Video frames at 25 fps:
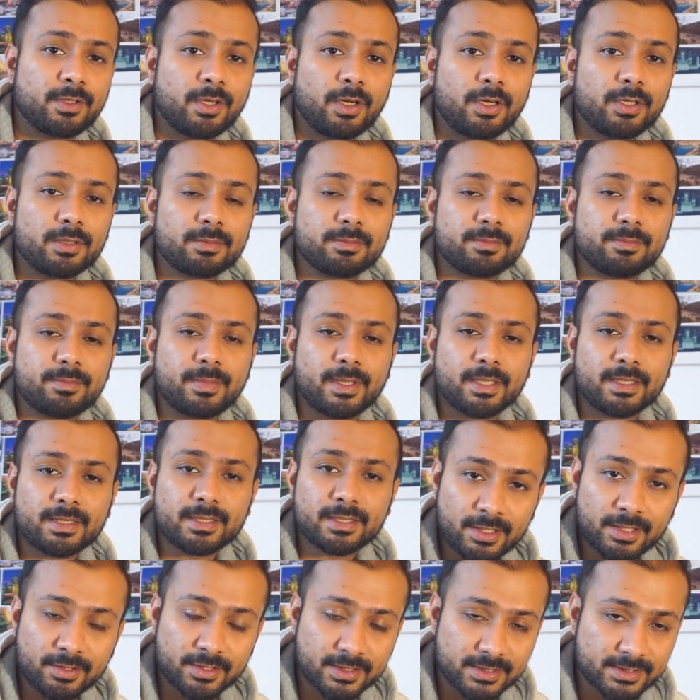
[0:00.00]
not, but
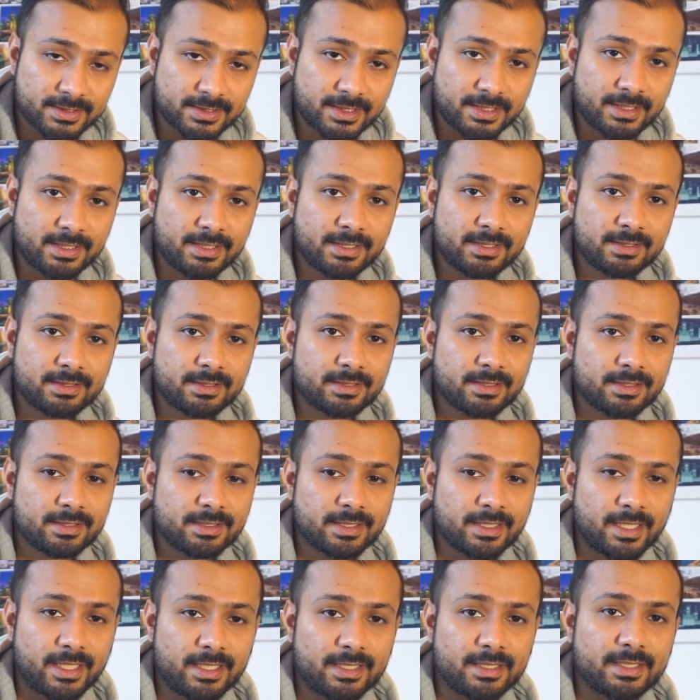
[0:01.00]
you can still
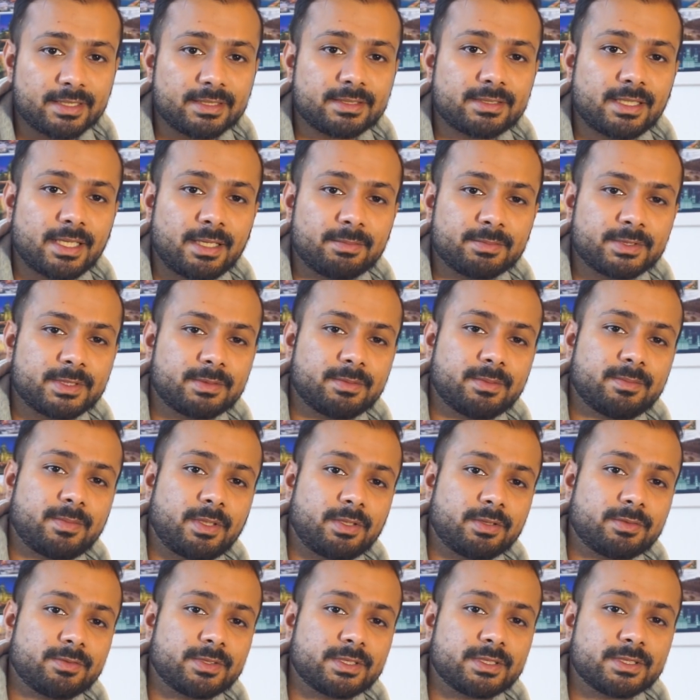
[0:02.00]
get this lump sum
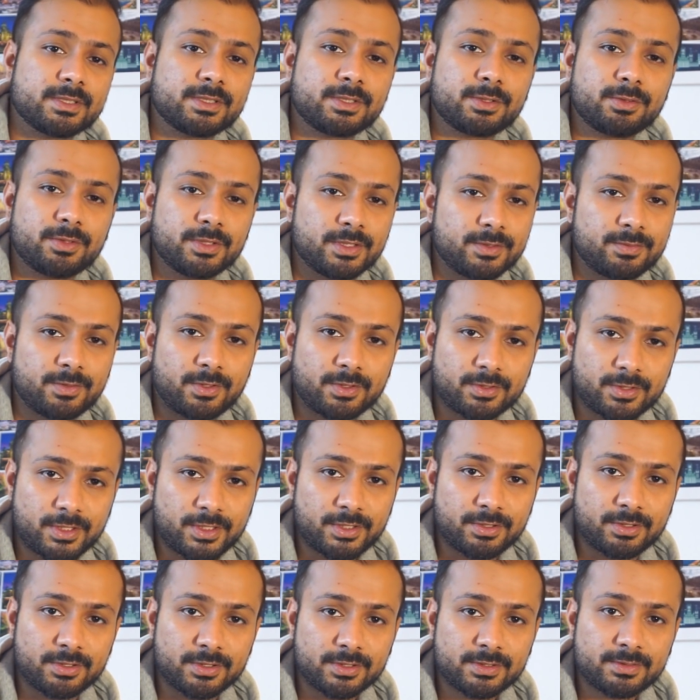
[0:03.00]
amount, which is 240
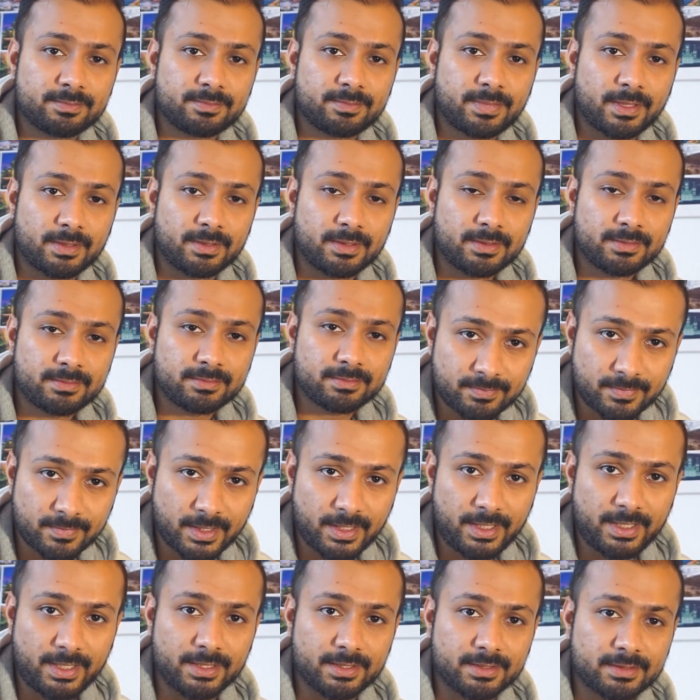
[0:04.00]
euros per
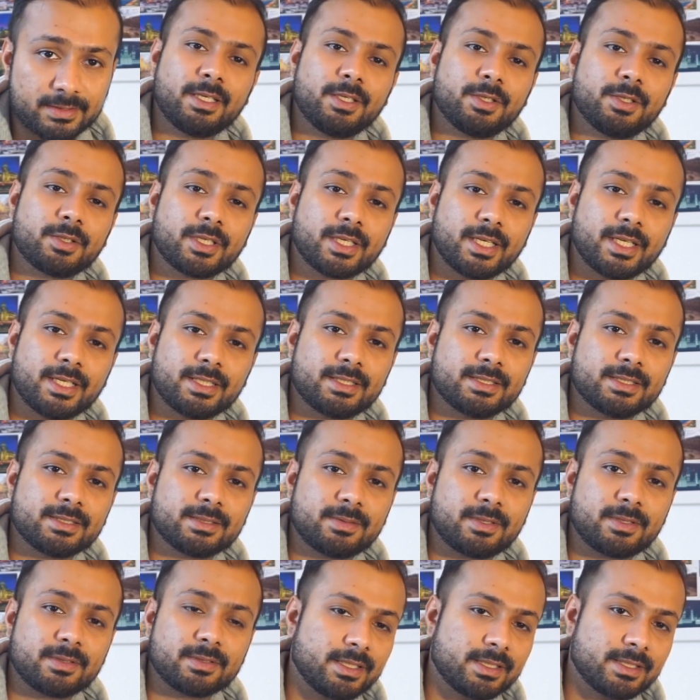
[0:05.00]
year. You can get this
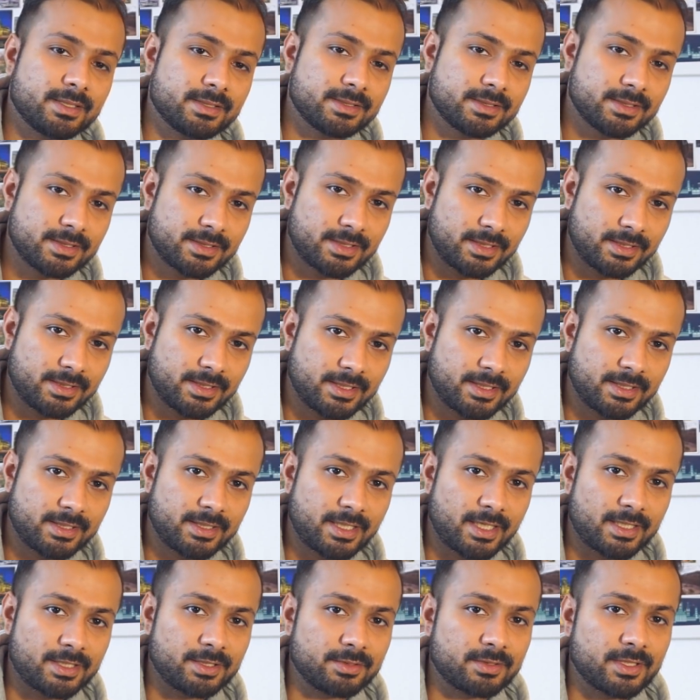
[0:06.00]
amount. This is the third thing
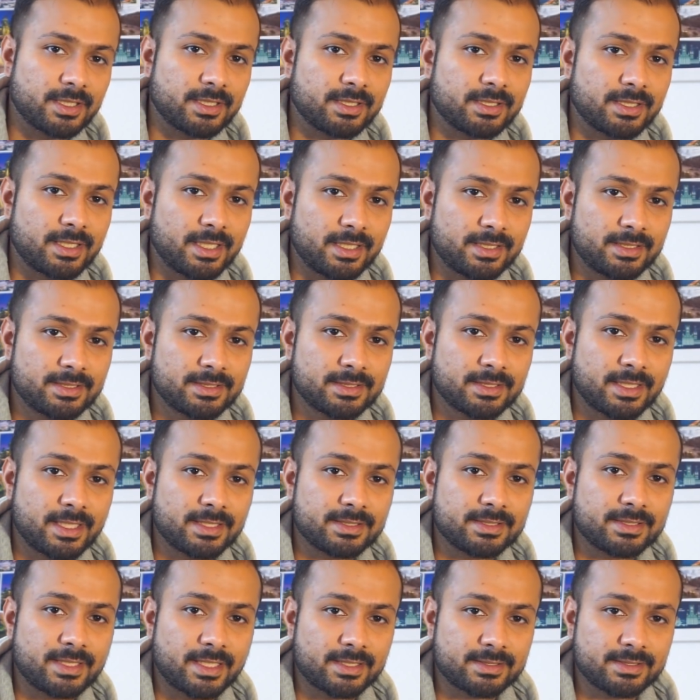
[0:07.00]
that you can get as
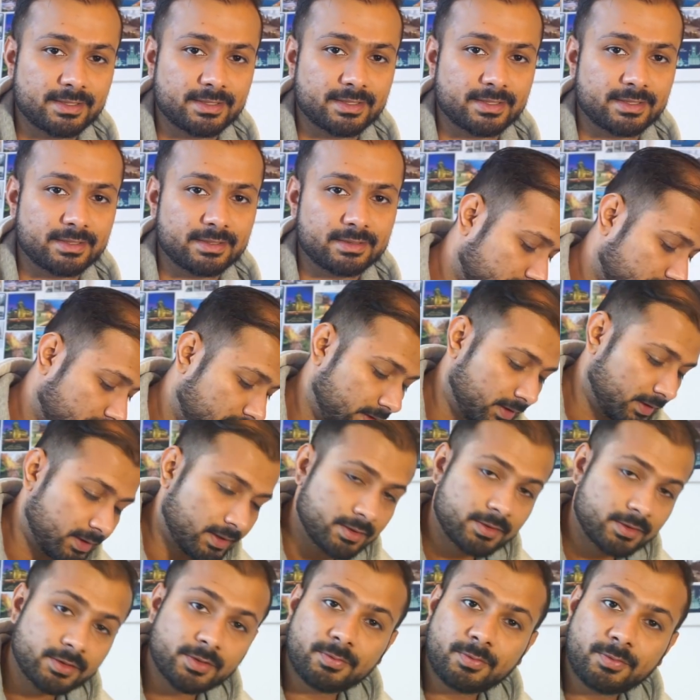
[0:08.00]
a tax return.
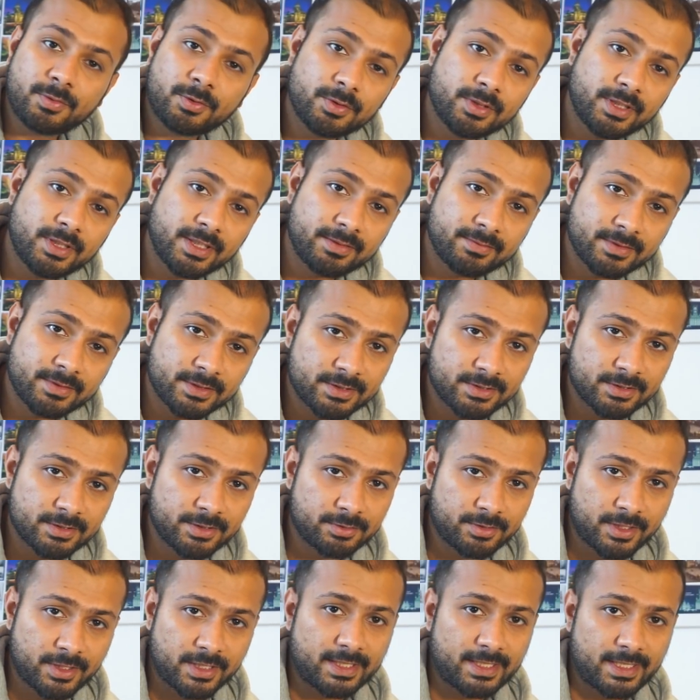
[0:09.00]
So the fourth thing which
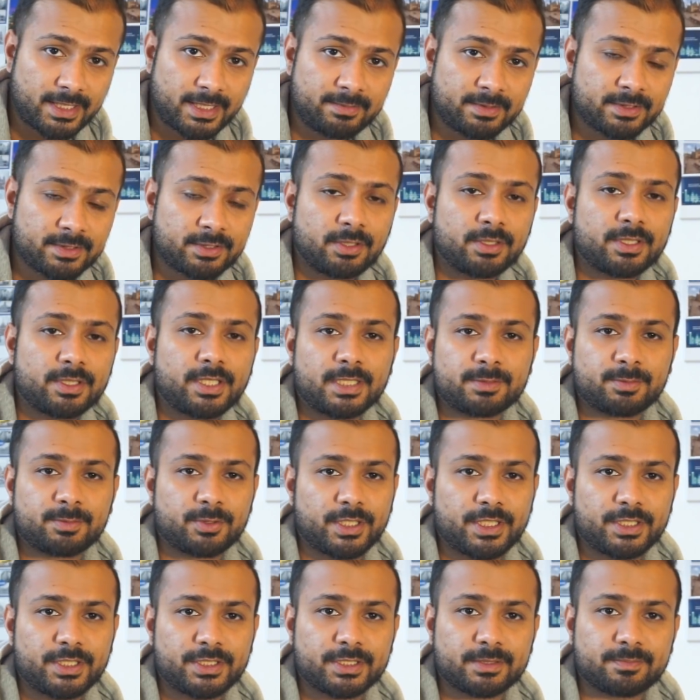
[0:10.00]
you can claim is called
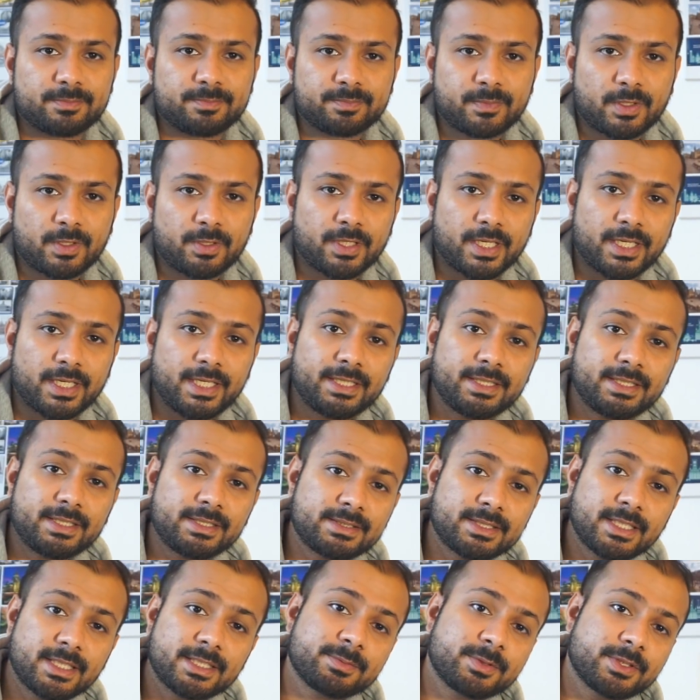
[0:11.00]
transportation. Okay, in this
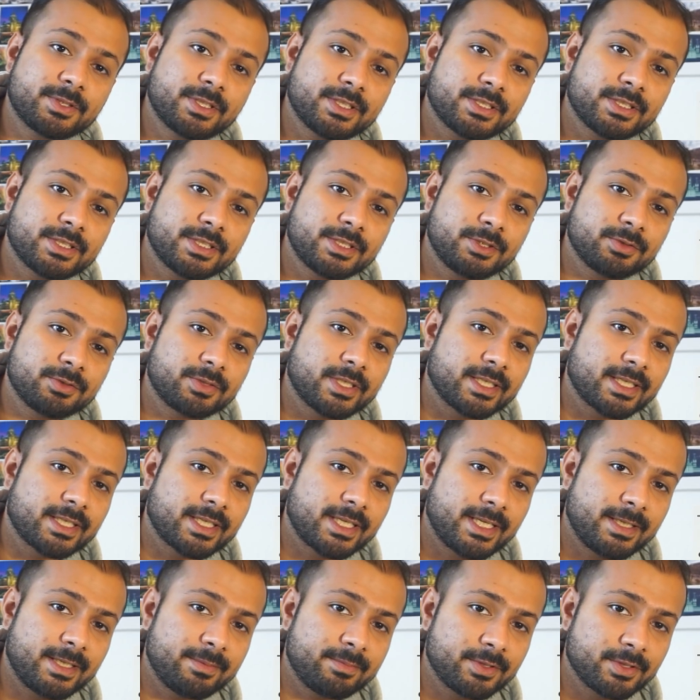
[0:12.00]
transportation, you can
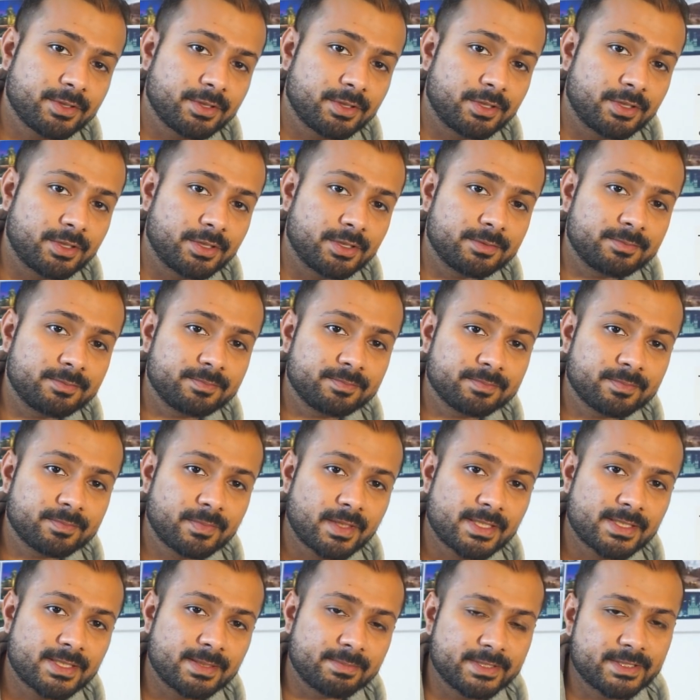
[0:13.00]
claim your
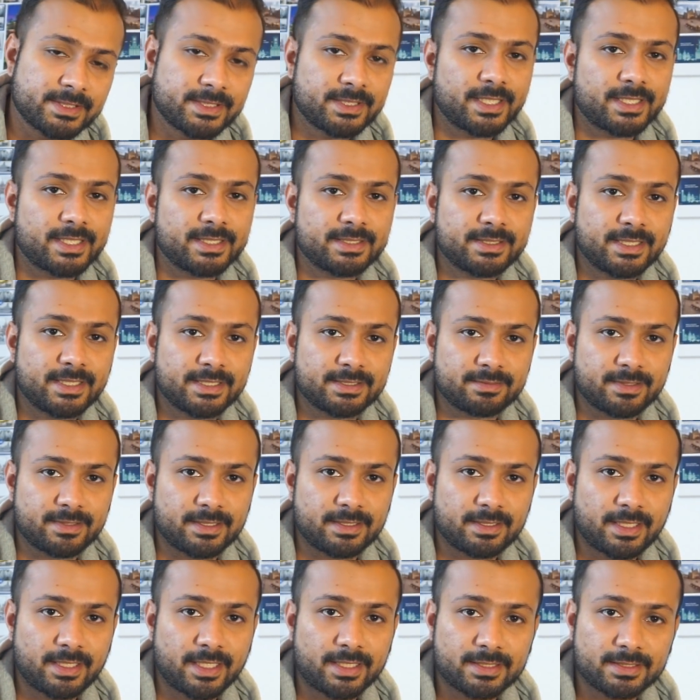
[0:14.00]
semester tickets as well.
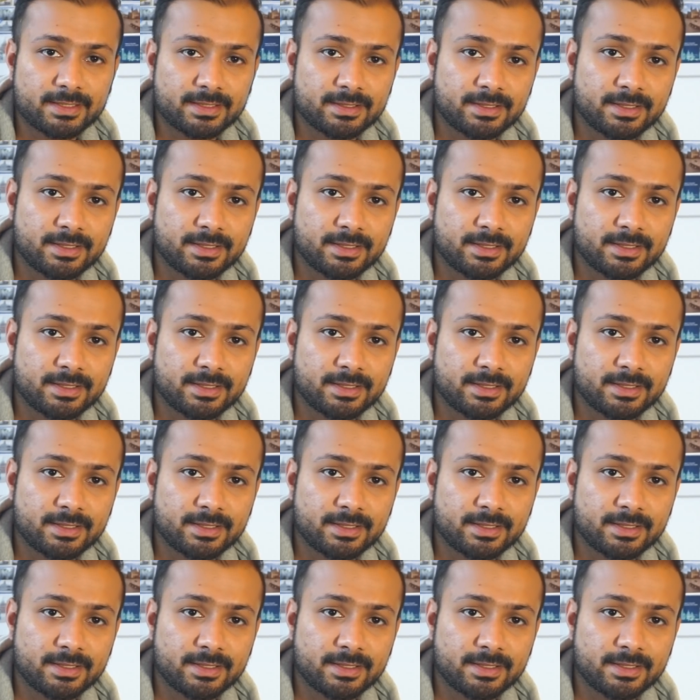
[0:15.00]
Like